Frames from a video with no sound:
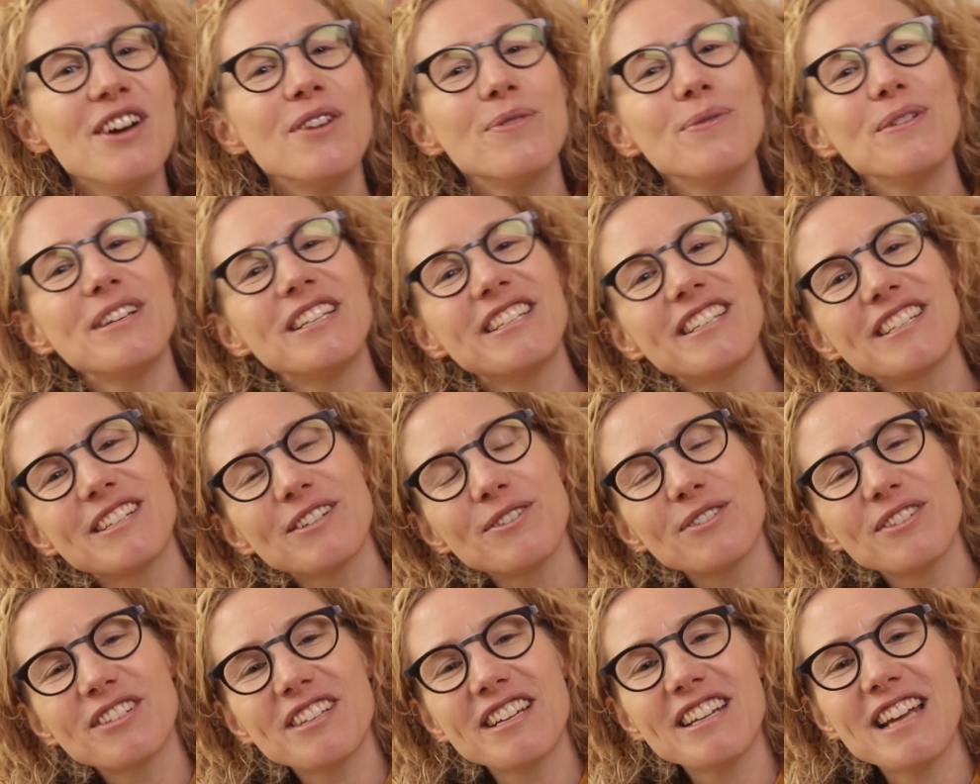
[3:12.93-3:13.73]
we
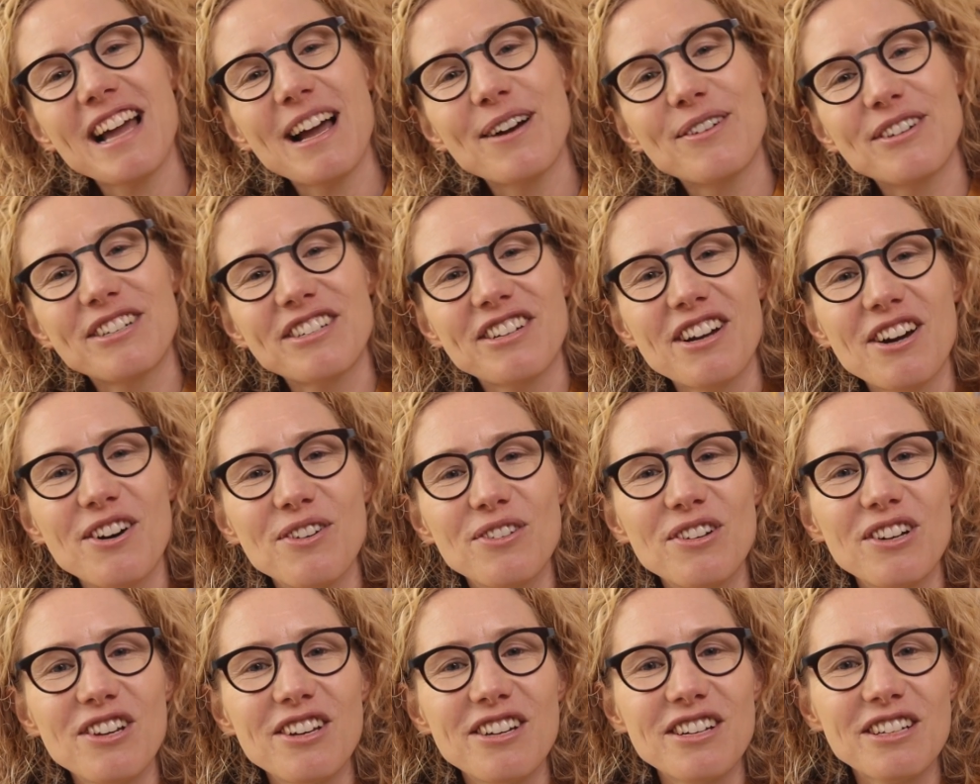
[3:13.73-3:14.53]
still see how a
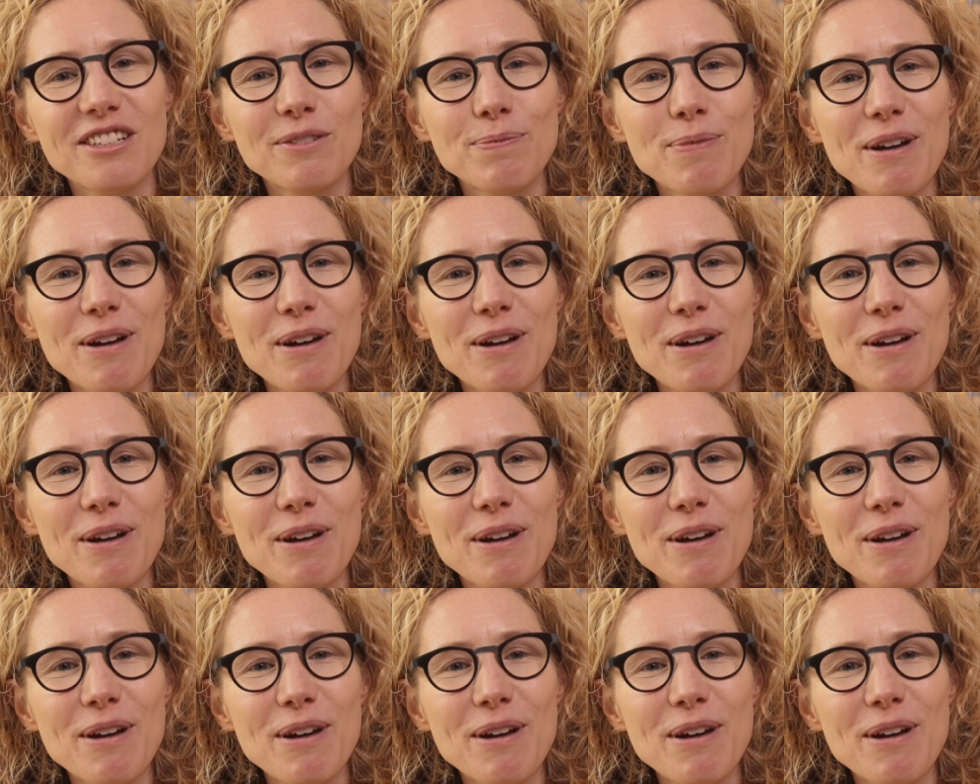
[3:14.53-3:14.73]
child looks,